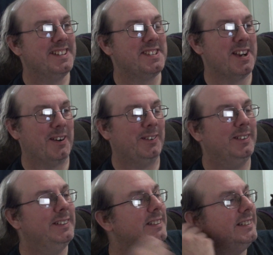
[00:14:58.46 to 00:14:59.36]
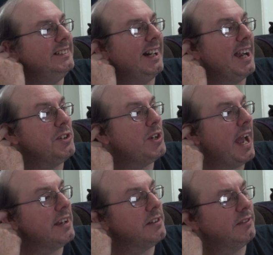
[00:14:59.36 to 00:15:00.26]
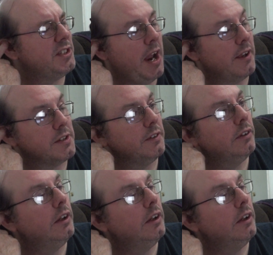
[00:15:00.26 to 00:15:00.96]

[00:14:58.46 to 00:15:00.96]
so I shat, shan't,